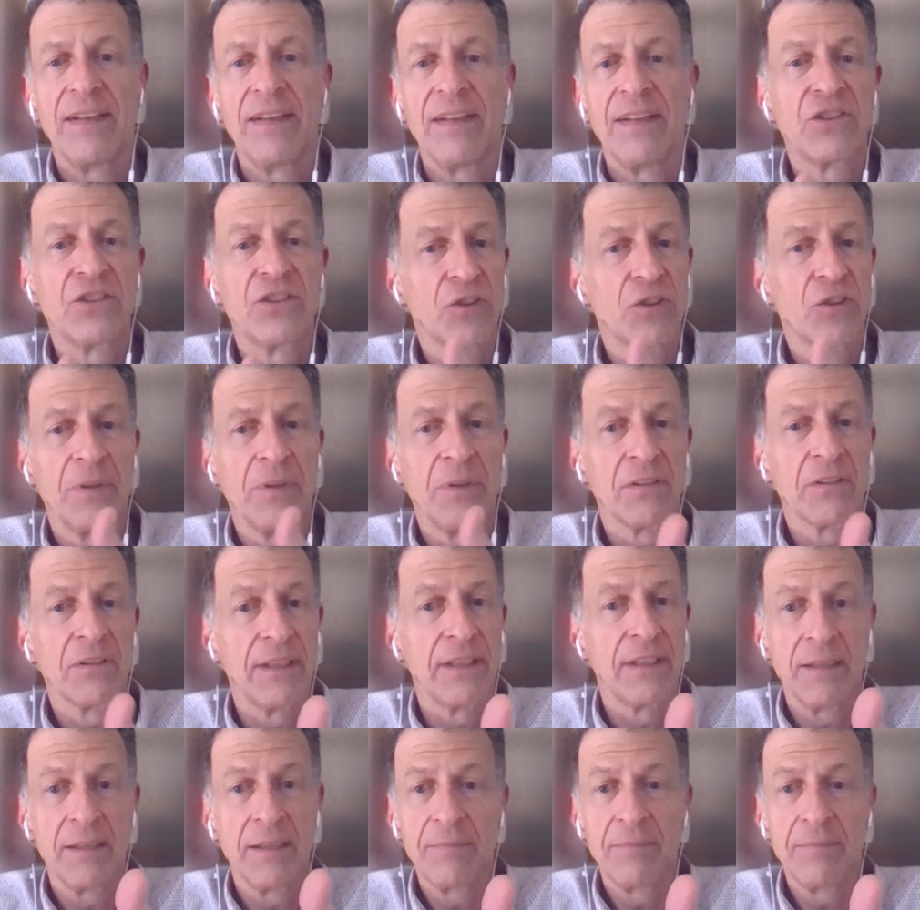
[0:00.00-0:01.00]
features
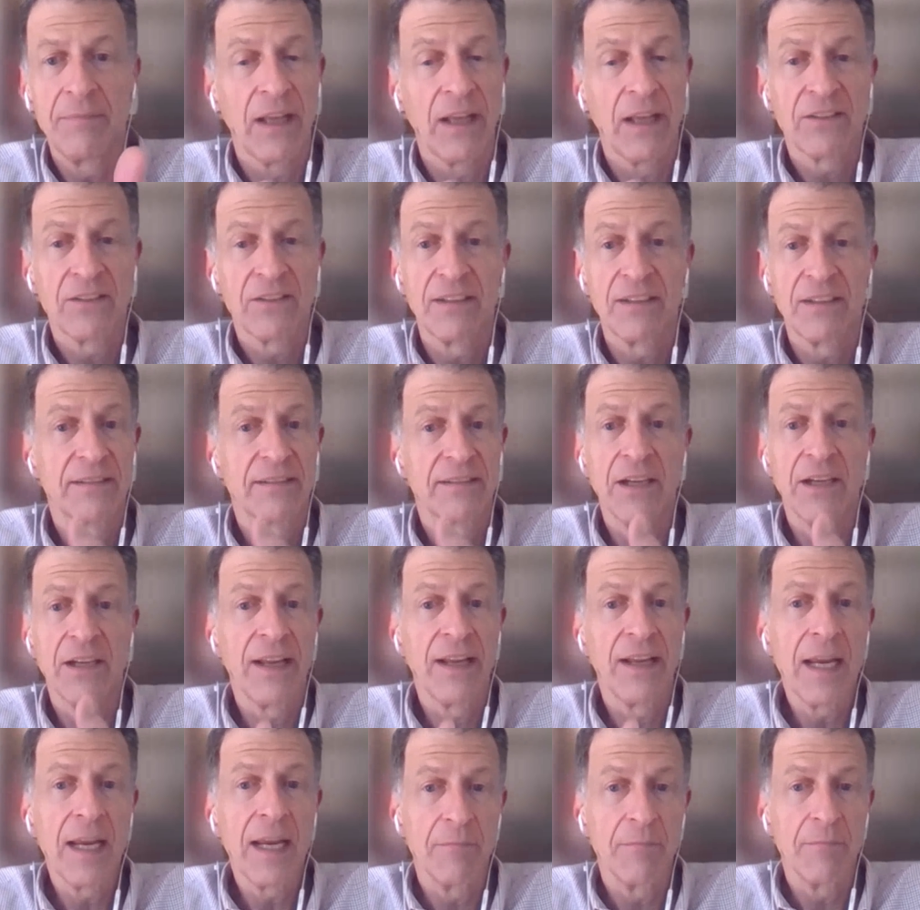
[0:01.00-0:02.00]
built in. It'll actually say your
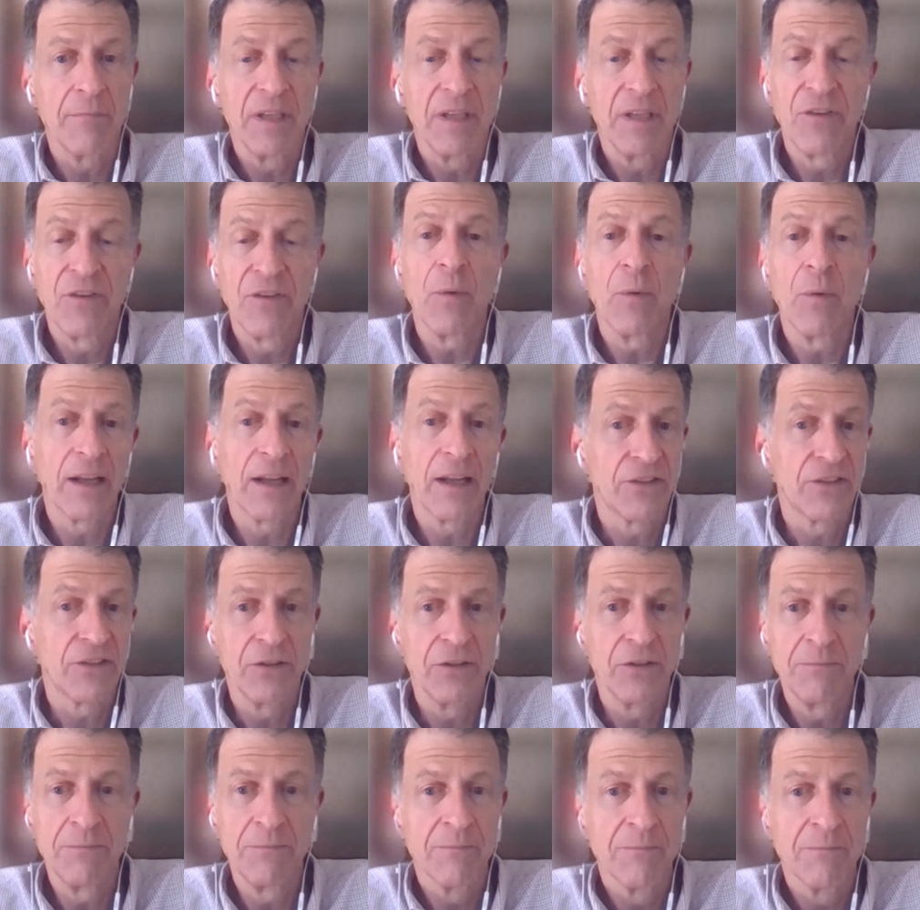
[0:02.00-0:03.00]
name if you wanted
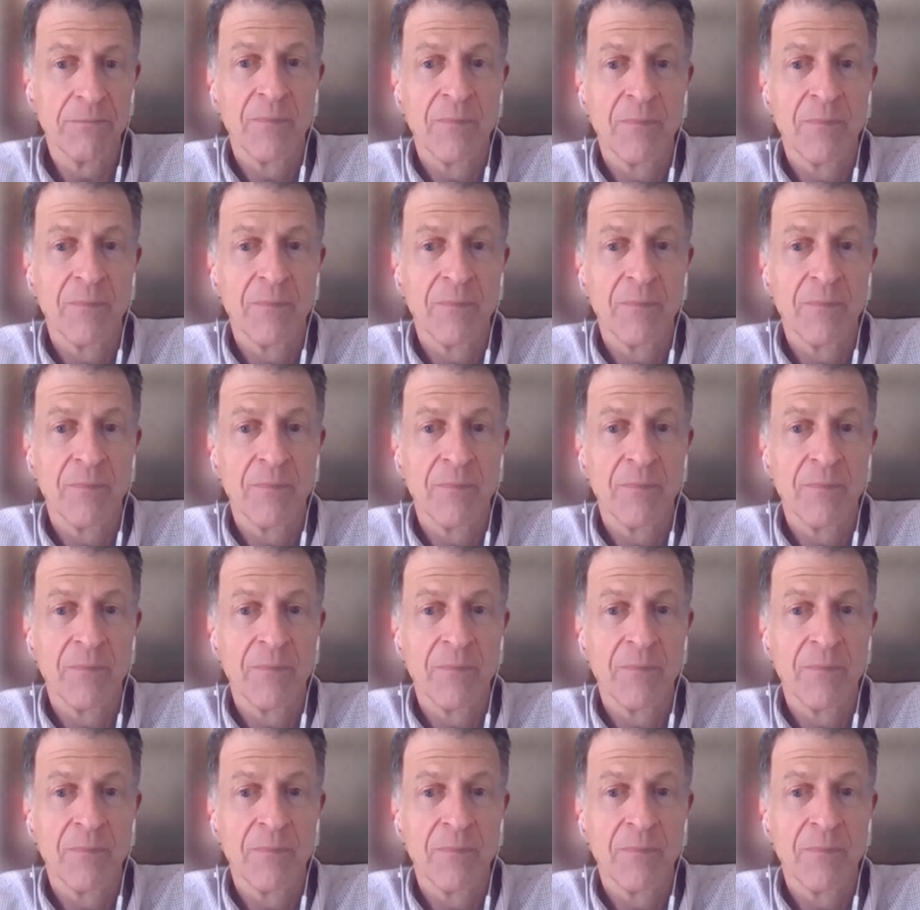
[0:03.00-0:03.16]
to.